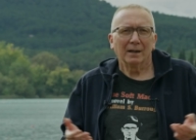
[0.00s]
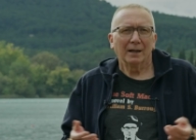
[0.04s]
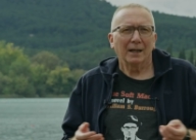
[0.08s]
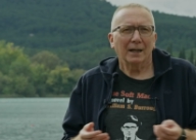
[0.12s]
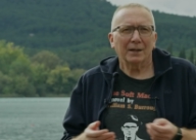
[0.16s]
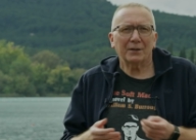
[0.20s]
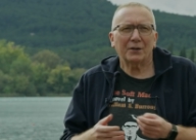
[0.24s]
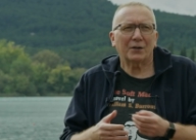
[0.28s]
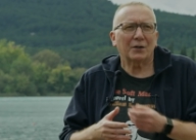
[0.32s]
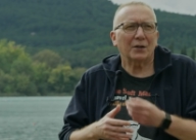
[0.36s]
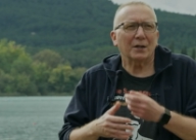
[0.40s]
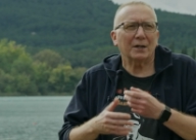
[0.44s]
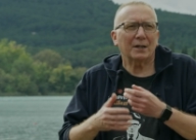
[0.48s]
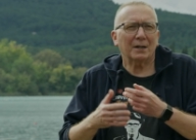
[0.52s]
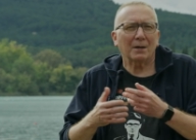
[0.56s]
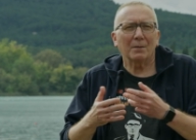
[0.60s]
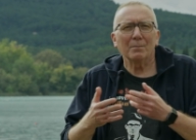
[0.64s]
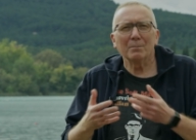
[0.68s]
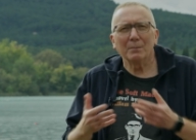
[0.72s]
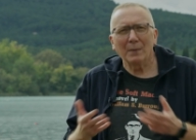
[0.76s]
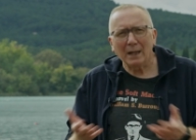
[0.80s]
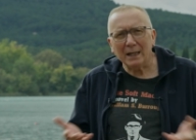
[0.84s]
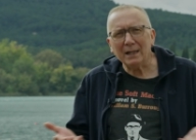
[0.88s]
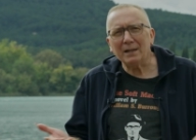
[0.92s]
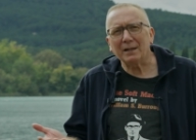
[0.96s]
It's just
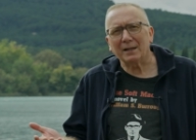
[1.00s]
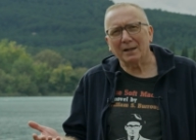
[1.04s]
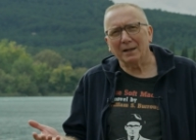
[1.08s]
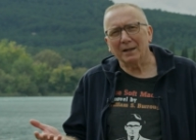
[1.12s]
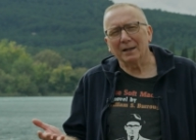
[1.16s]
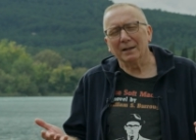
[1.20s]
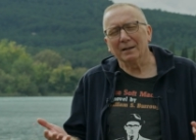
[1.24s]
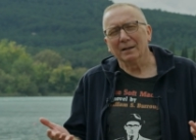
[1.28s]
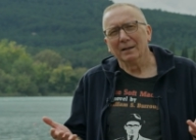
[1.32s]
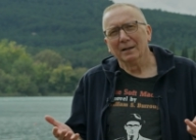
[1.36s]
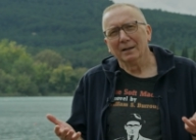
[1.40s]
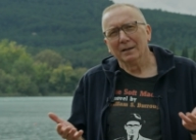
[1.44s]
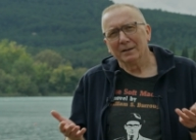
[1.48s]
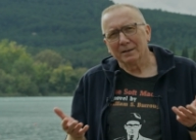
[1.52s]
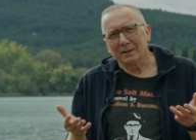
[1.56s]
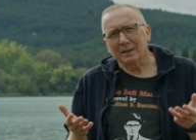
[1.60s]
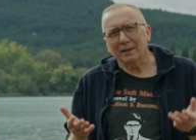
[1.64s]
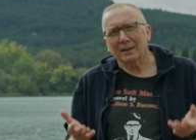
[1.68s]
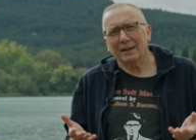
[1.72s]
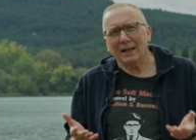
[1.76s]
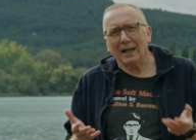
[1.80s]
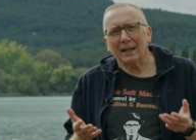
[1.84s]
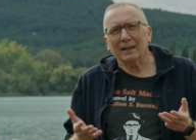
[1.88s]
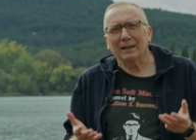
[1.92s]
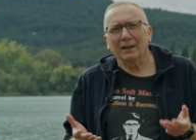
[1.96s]
amazing that
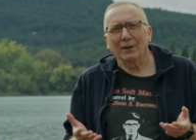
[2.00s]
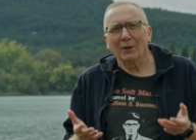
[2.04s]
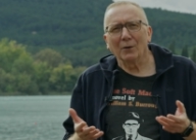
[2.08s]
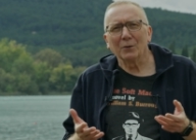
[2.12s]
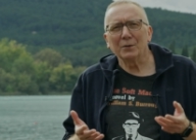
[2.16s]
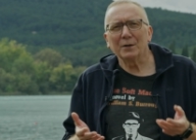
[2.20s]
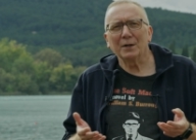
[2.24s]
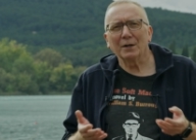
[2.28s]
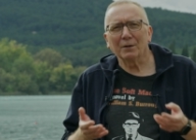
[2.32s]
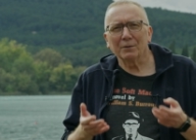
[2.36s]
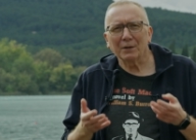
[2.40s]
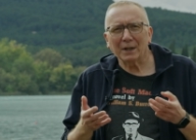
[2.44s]
Catalonia